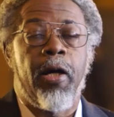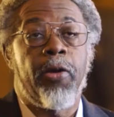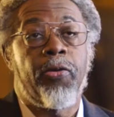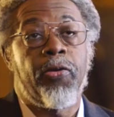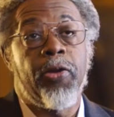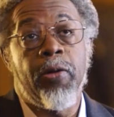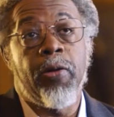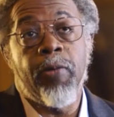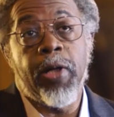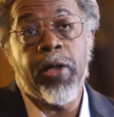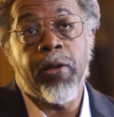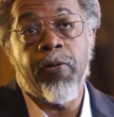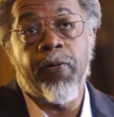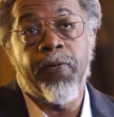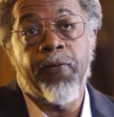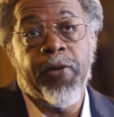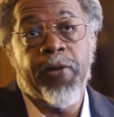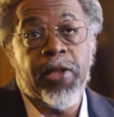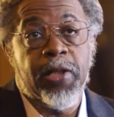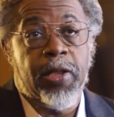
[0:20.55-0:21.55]
A theoretical
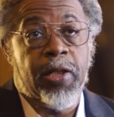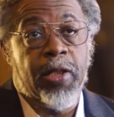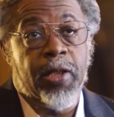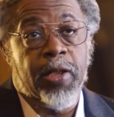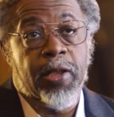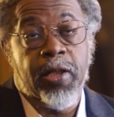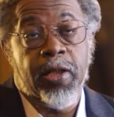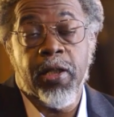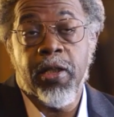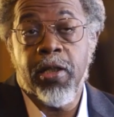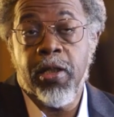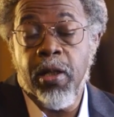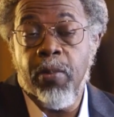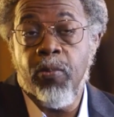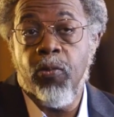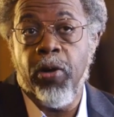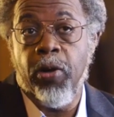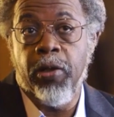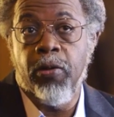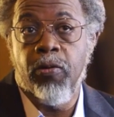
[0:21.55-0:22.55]
physicist is
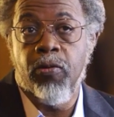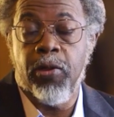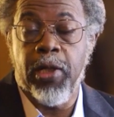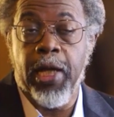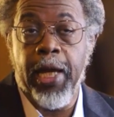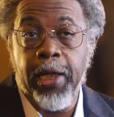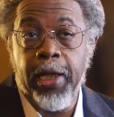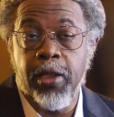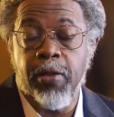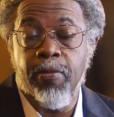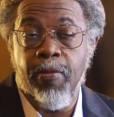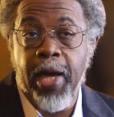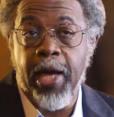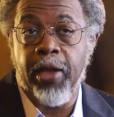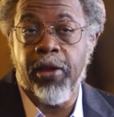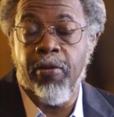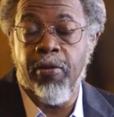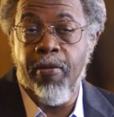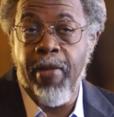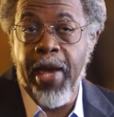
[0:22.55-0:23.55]
someone who takes
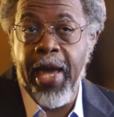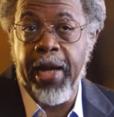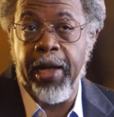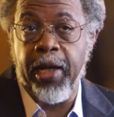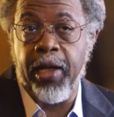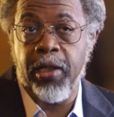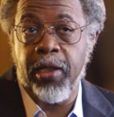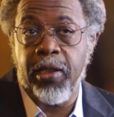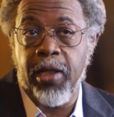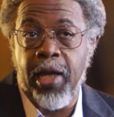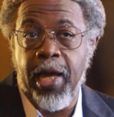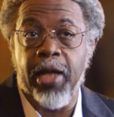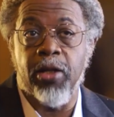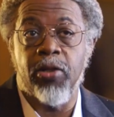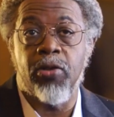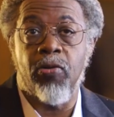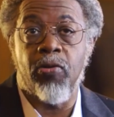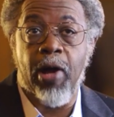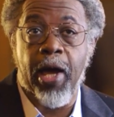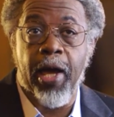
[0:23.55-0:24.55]
mathematics
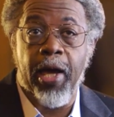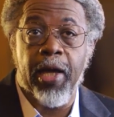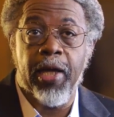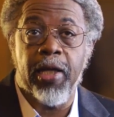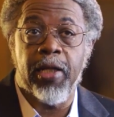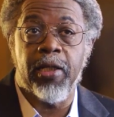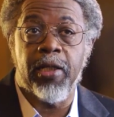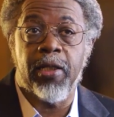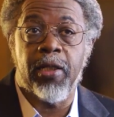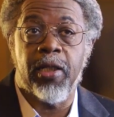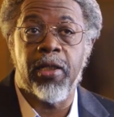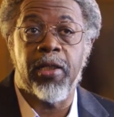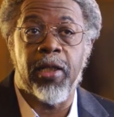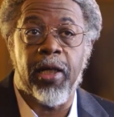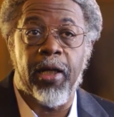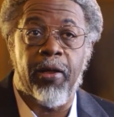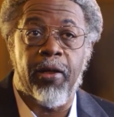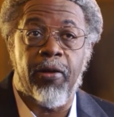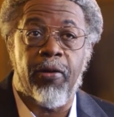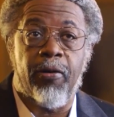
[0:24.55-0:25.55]
and tries to
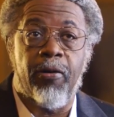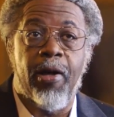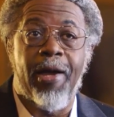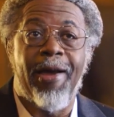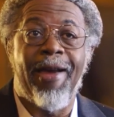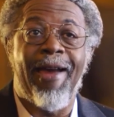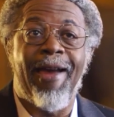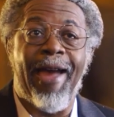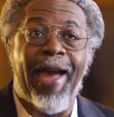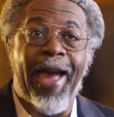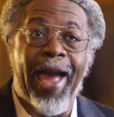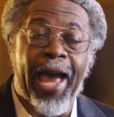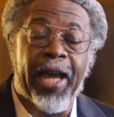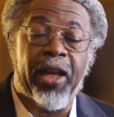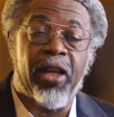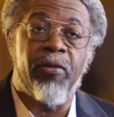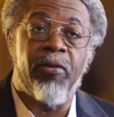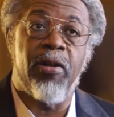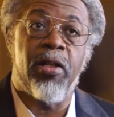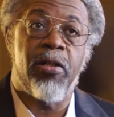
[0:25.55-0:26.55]
tell
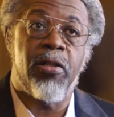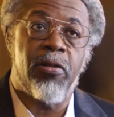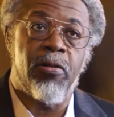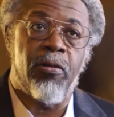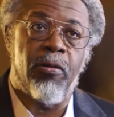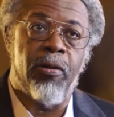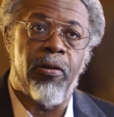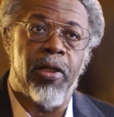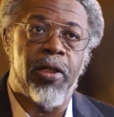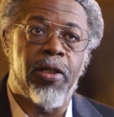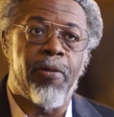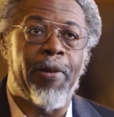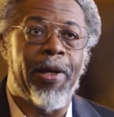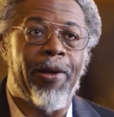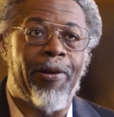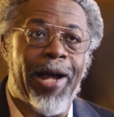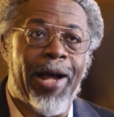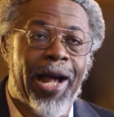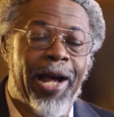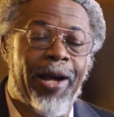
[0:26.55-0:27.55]
accurate stories
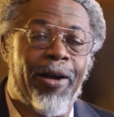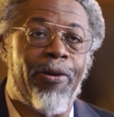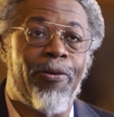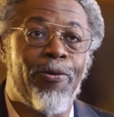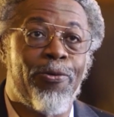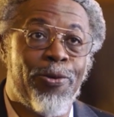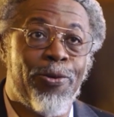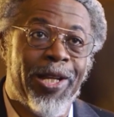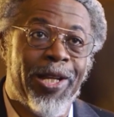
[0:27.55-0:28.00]
about how